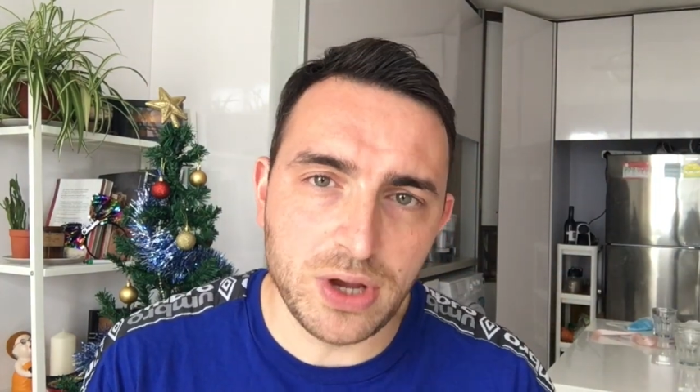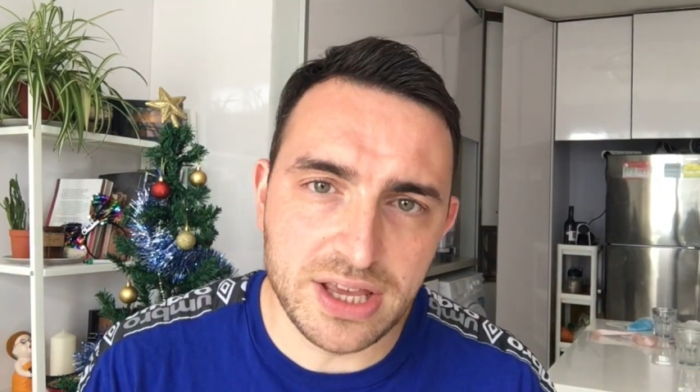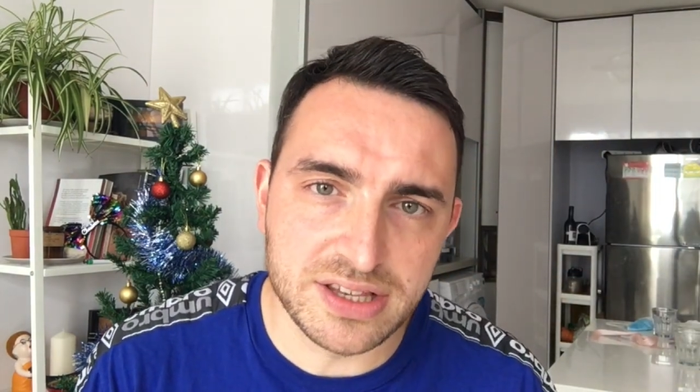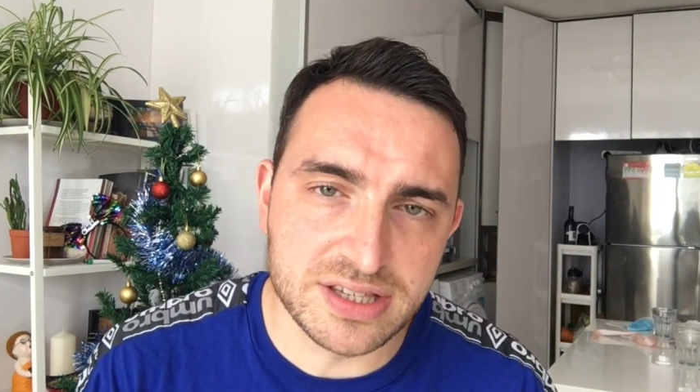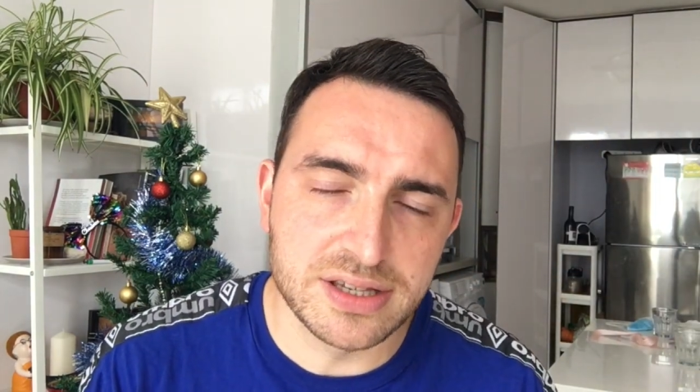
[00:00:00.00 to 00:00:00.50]

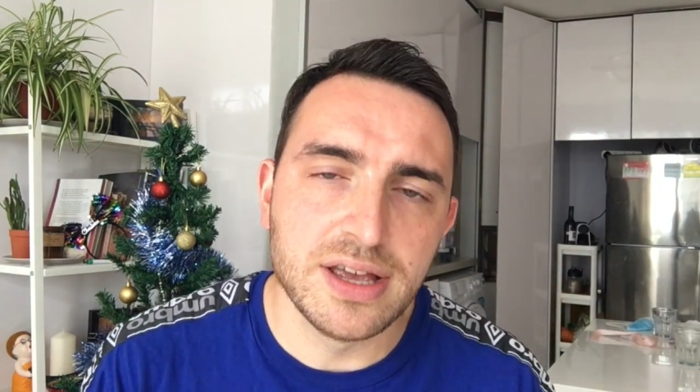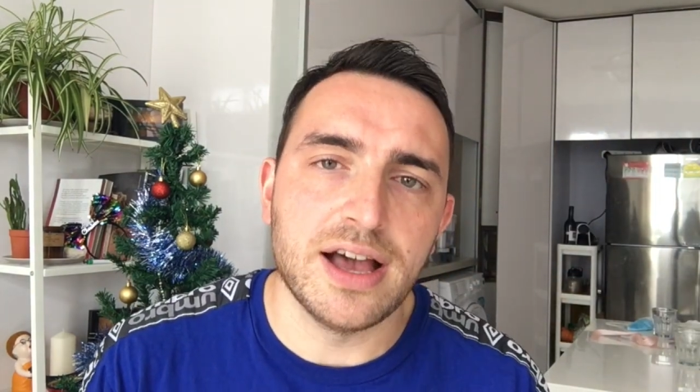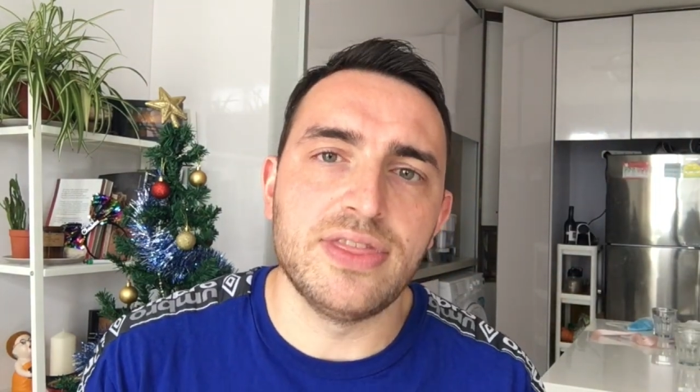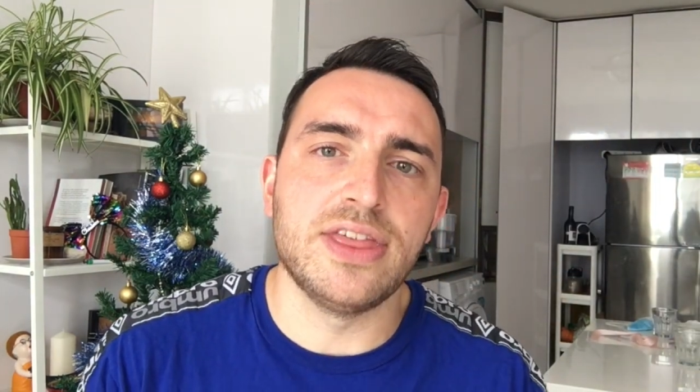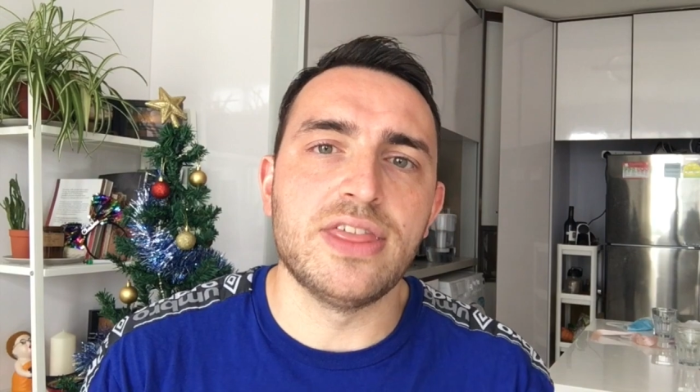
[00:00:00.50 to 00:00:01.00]
weeks
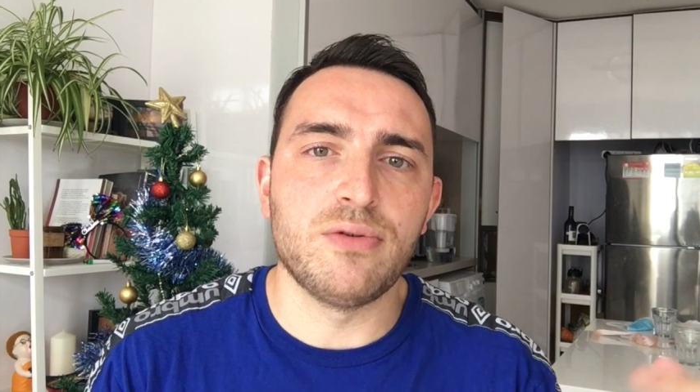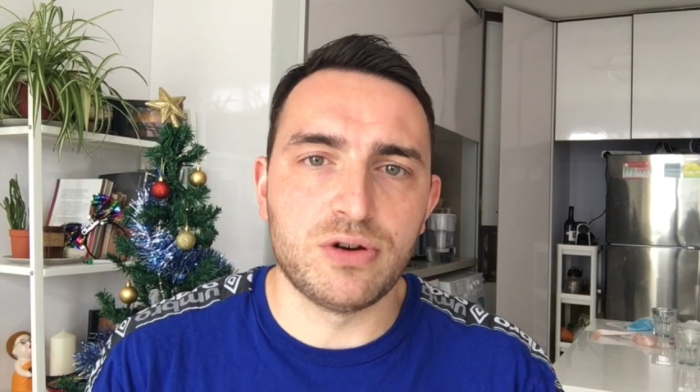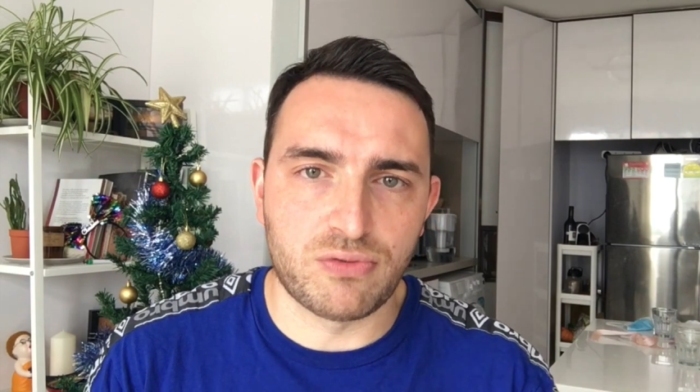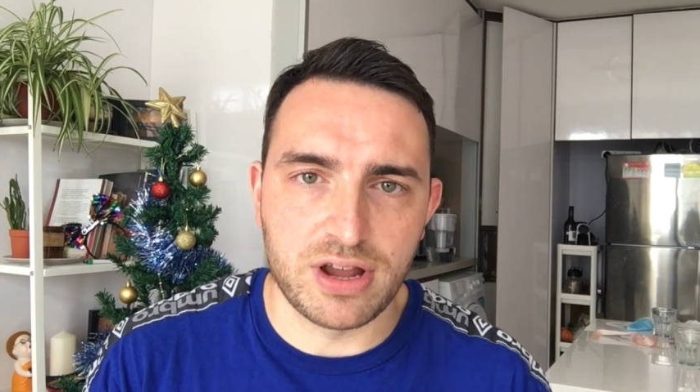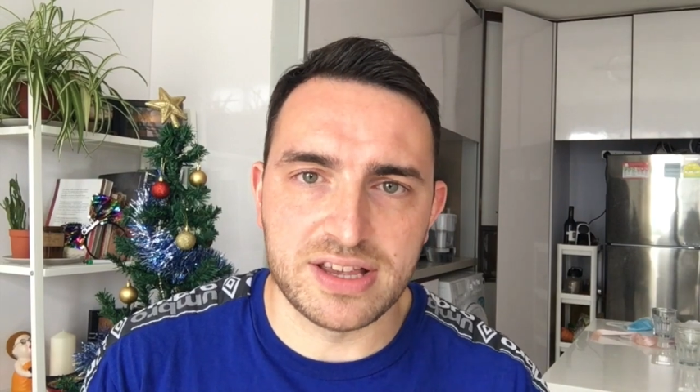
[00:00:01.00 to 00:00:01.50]
and then they
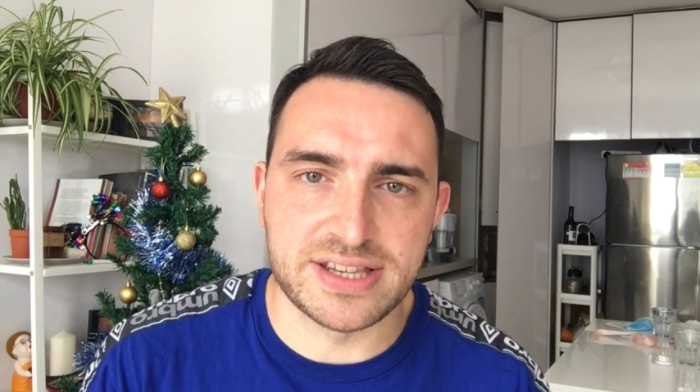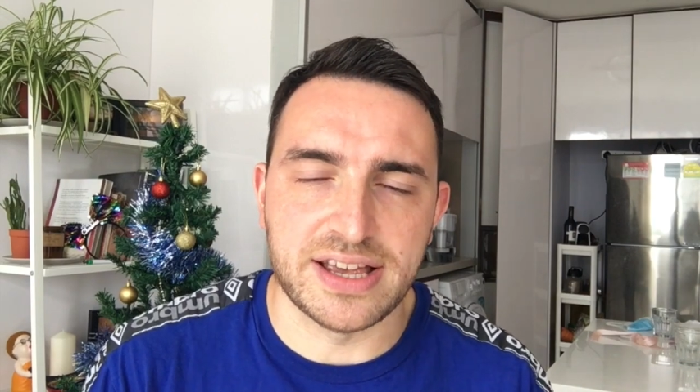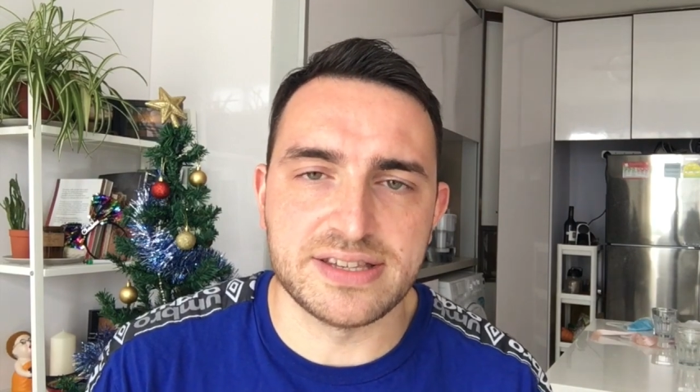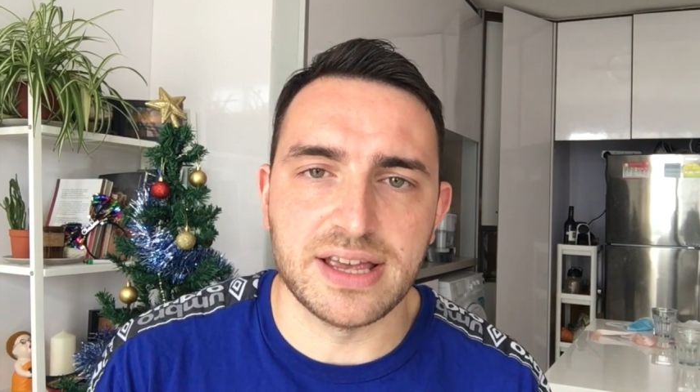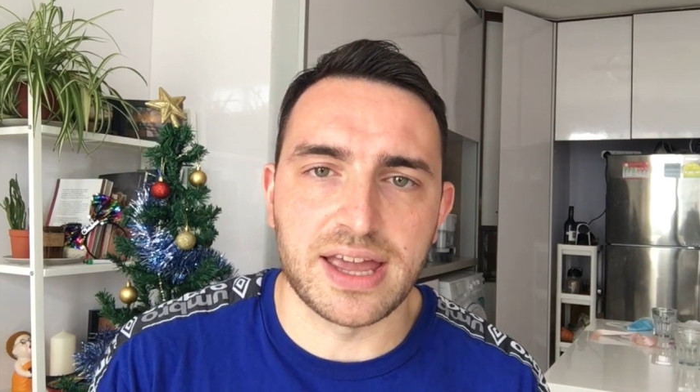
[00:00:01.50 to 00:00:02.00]
would
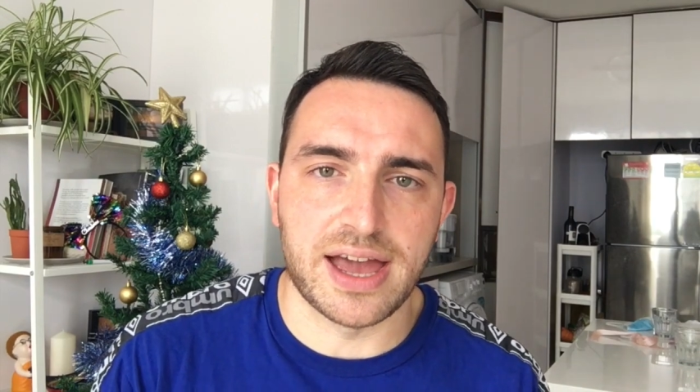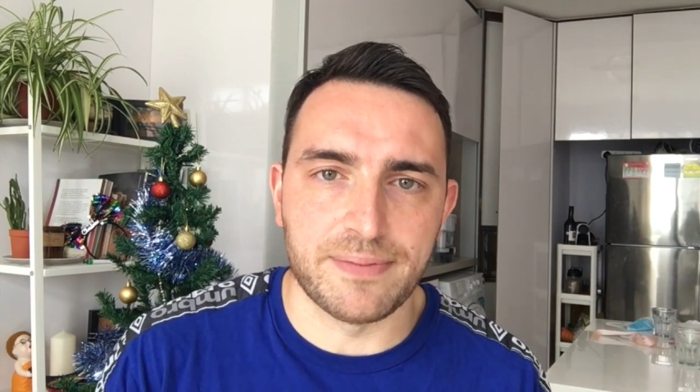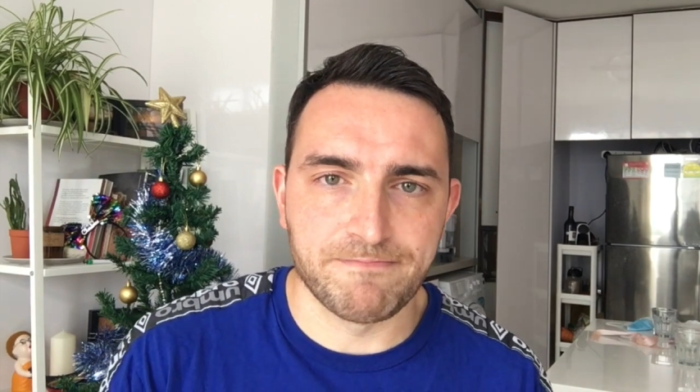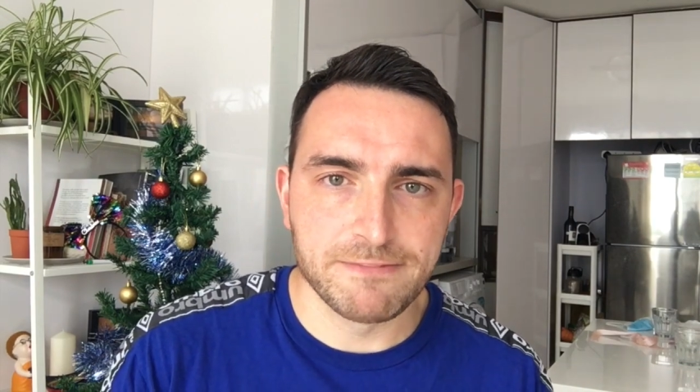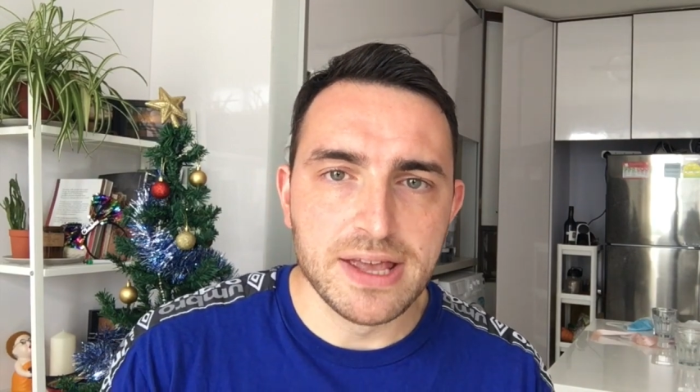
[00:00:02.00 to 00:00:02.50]
reassess again.